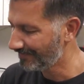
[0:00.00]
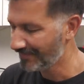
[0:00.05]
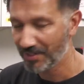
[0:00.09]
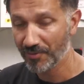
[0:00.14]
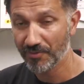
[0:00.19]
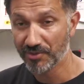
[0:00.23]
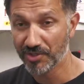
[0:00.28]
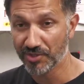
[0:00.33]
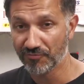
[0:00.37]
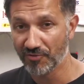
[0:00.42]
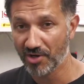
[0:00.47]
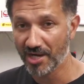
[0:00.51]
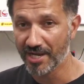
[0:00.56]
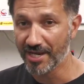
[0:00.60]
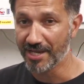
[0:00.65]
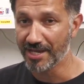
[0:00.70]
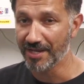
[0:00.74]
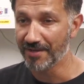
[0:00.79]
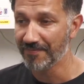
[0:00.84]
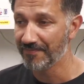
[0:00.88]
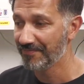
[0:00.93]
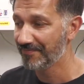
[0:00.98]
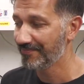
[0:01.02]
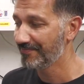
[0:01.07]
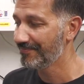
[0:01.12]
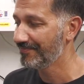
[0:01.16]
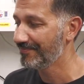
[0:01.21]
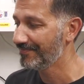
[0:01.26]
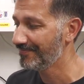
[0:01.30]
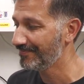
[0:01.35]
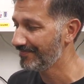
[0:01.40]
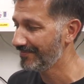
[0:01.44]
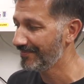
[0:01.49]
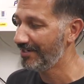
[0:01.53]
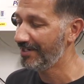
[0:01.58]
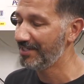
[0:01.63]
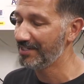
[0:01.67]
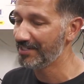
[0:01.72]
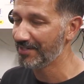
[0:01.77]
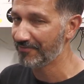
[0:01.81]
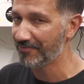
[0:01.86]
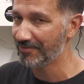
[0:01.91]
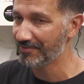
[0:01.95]
Which is right here. Only
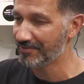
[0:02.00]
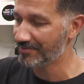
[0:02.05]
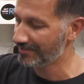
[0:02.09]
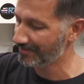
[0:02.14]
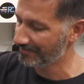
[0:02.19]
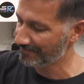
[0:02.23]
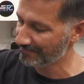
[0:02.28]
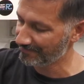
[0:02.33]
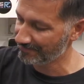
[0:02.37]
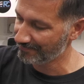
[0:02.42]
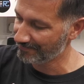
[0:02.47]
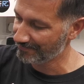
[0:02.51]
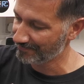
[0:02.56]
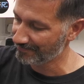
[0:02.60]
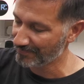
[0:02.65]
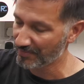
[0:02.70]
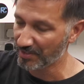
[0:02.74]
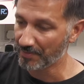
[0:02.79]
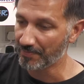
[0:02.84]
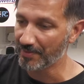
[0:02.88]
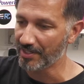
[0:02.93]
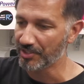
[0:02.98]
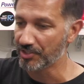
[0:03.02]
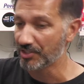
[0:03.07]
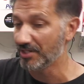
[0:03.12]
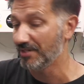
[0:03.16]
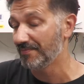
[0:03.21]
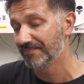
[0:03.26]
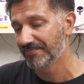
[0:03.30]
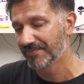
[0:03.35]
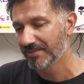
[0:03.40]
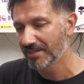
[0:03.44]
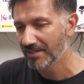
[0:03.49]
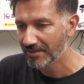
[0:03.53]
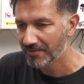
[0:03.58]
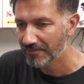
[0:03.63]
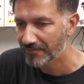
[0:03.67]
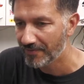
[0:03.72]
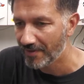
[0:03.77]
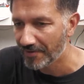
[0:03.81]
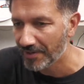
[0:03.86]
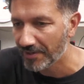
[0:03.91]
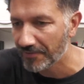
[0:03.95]
difference, the picture.
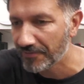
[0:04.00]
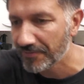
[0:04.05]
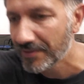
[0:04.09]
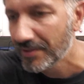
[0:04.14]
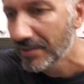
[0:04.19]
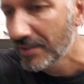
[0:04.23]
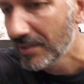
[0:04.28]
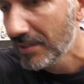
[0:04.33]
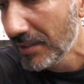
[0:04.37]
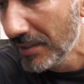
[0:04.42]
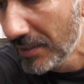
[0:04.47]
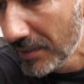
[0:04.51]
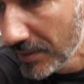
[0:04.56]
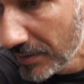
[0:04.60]
Fair enough.